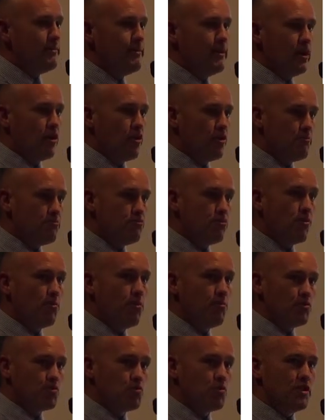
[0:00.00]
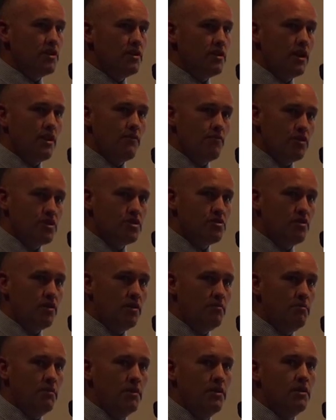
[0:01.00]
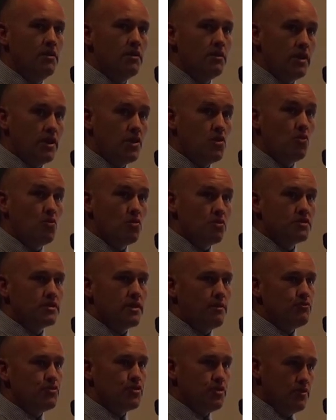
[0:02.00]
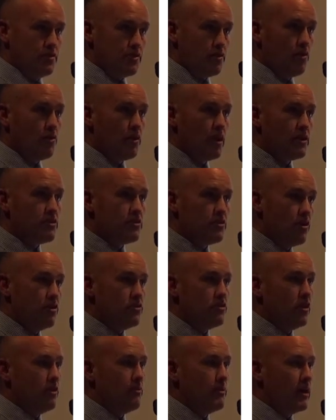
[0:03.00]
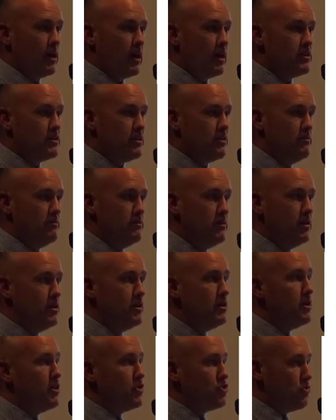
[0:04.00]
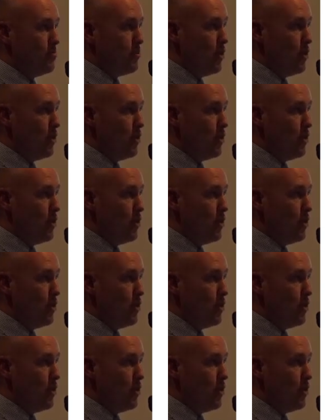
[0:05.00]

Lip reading: a lot of problems with it every time. They're called assumptions, and I'll get to those a little bit later. It should be